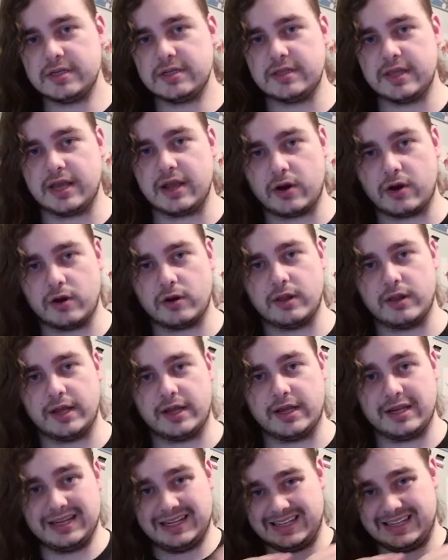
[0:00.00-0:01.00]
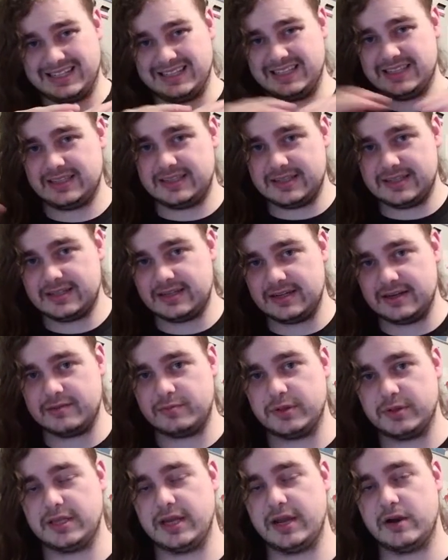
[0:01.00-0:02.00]
They are like consistent,
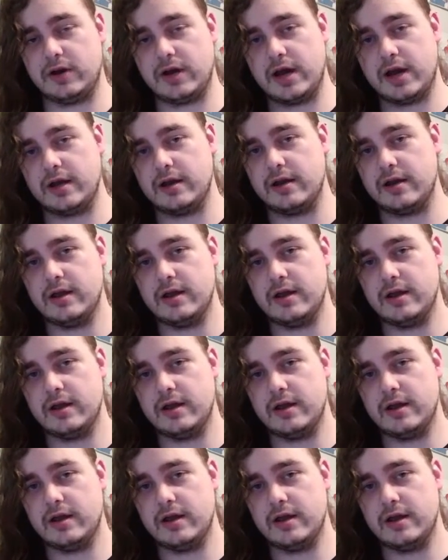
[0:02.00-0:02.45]
but they are not